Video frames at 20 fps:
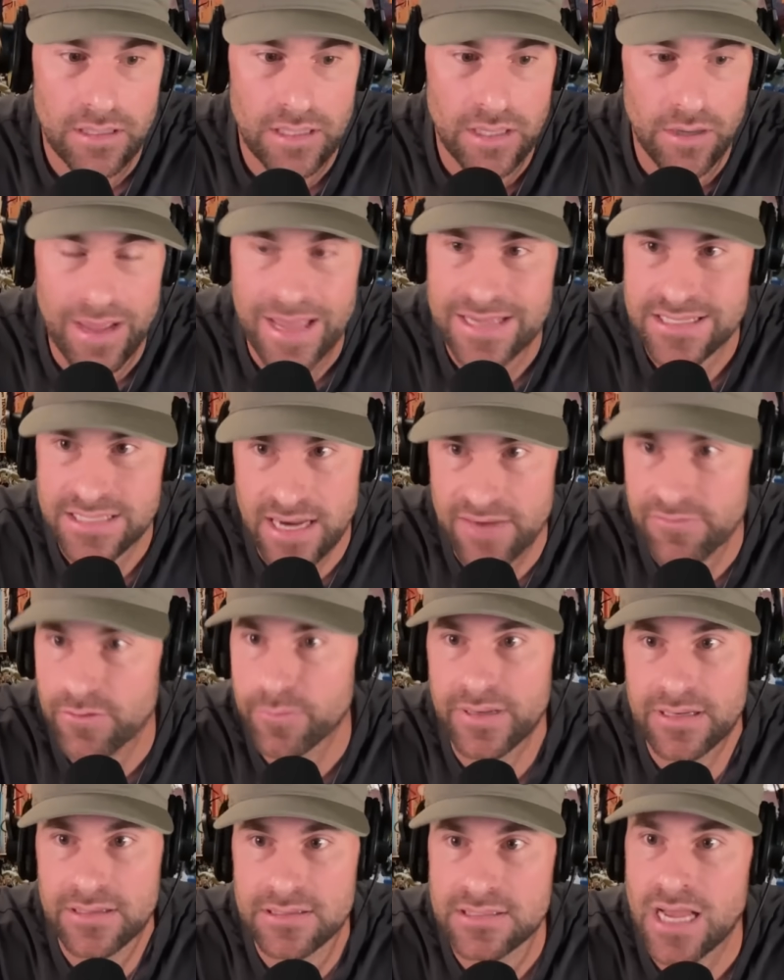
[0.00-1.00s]
has never
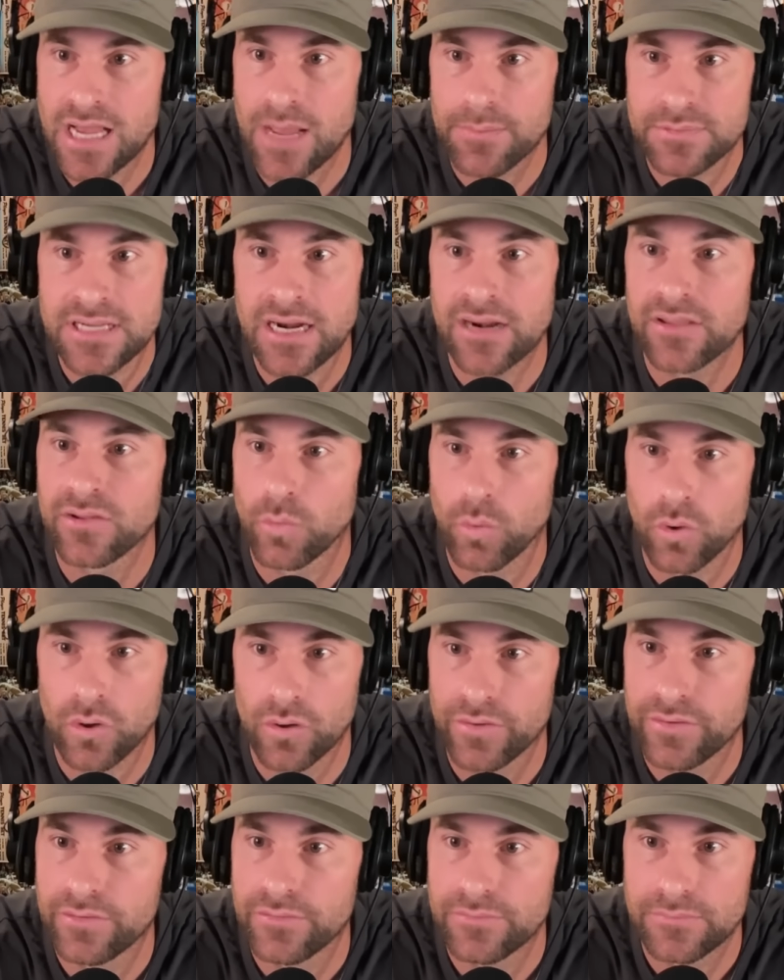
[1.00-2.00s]
been top 10 in the
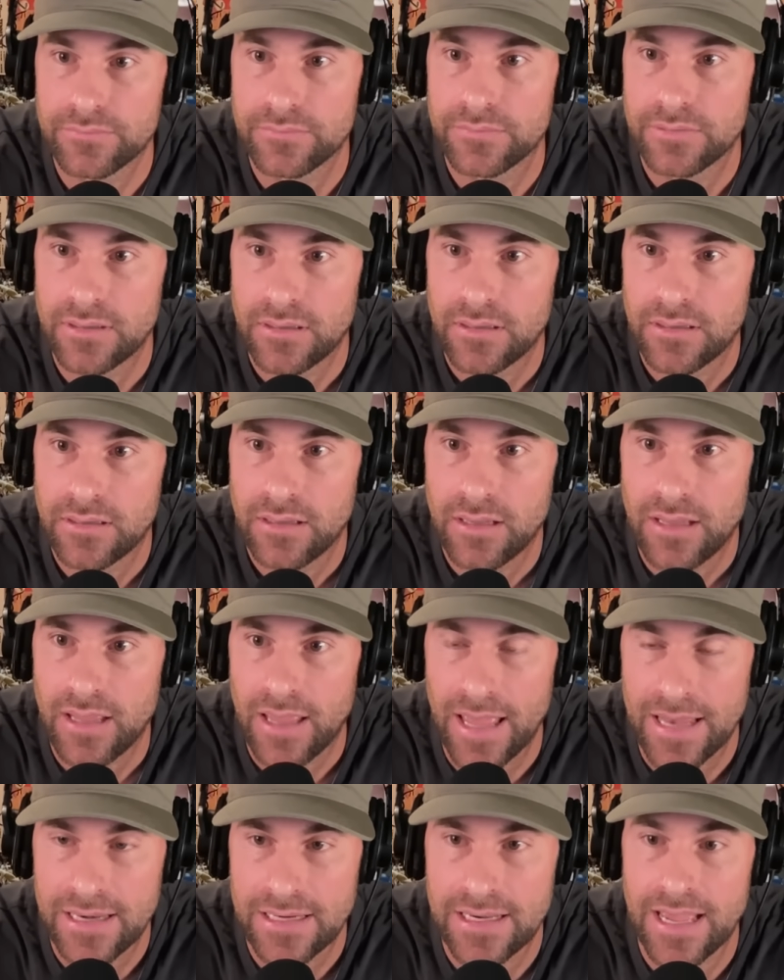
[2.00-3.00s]
world.
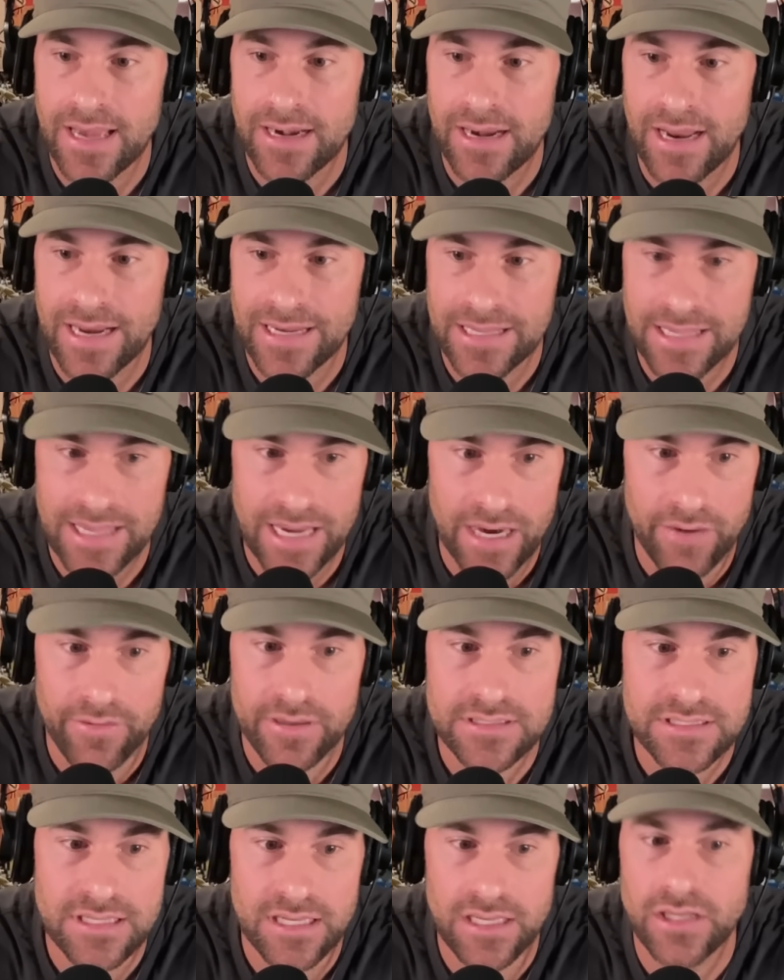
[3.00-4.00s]
And yet I
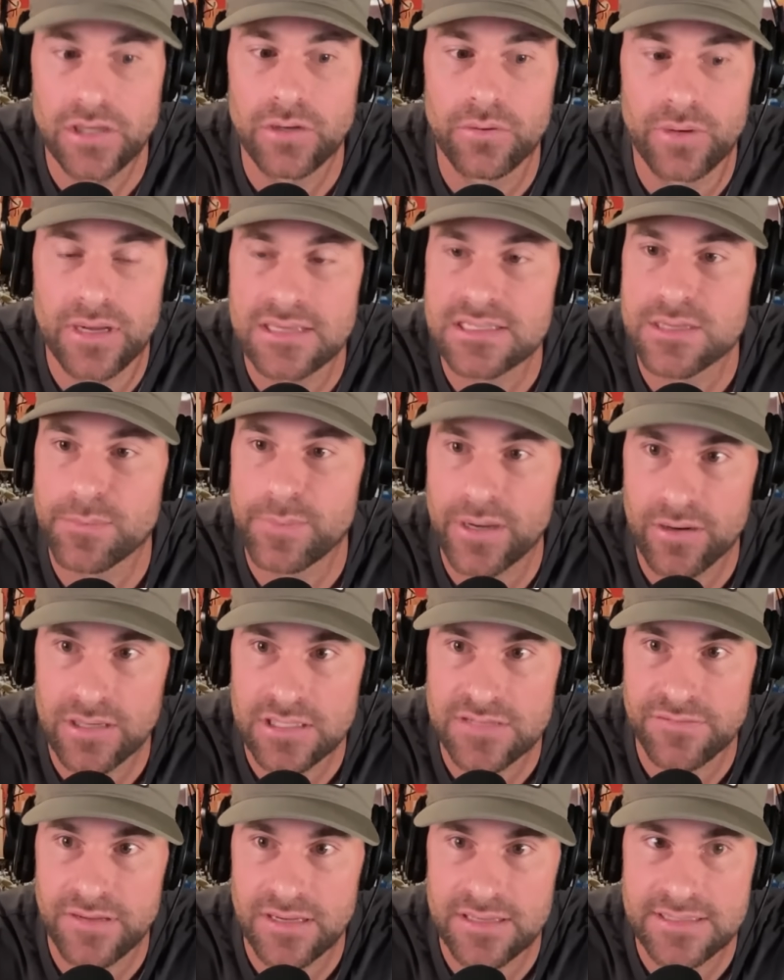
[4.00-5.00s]
guarantee you his
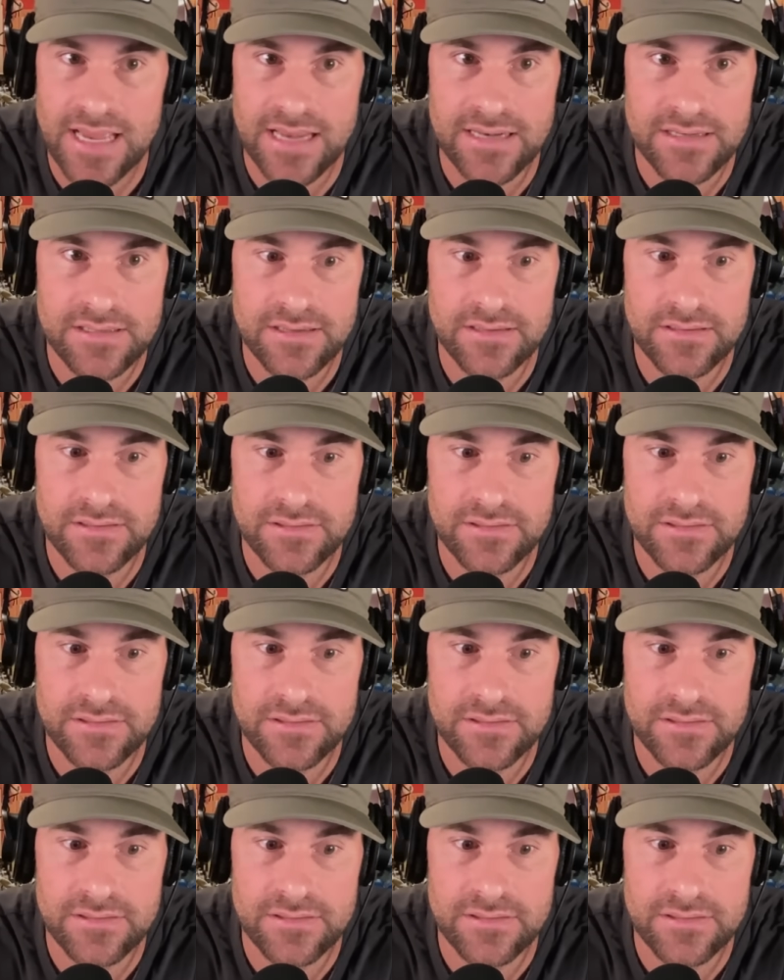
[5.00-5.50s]
appearance fees at